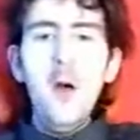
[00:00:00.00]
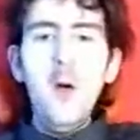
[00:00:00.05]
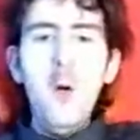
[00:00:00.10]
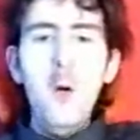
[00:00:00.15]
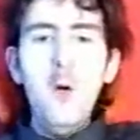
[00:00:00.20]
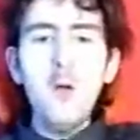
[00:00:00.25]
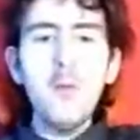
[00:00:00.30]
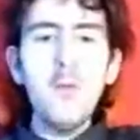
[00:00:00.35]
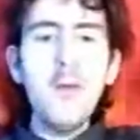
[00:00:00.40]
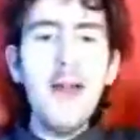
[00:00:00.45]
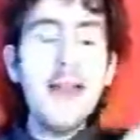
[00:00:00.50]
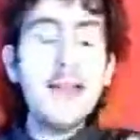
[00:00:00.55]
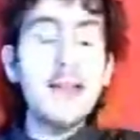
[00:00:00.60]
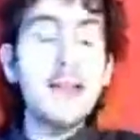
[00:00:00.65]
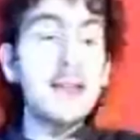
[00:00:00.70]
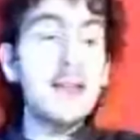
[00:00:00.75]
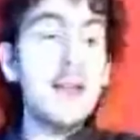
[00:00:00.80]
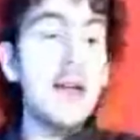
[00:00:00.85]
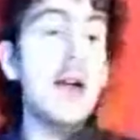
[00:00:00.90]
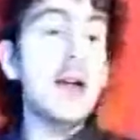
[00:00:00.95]
all the way to
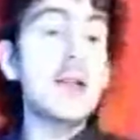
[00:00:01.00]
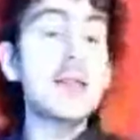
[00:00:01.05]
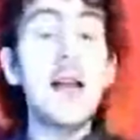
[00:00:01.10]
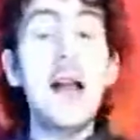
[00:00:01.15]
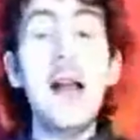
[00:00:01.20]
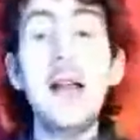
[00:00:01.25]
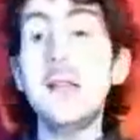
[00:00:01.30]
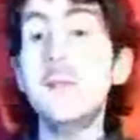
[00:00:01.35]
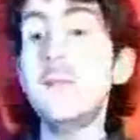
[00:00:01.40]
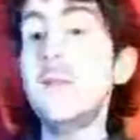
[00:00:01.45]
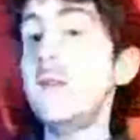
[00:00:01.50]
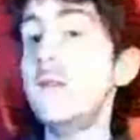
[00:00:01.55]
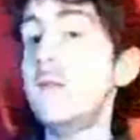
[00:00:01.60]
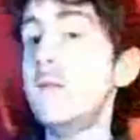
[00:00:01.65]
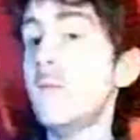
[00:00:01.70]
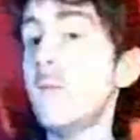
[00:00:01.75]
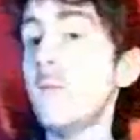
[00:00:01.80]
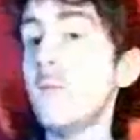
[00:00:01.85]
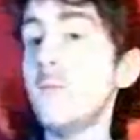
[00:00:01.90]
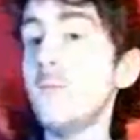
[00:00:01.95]
the dark side of the
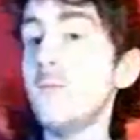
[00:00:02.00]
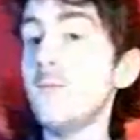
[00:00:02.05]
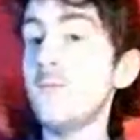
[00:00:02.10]
moon.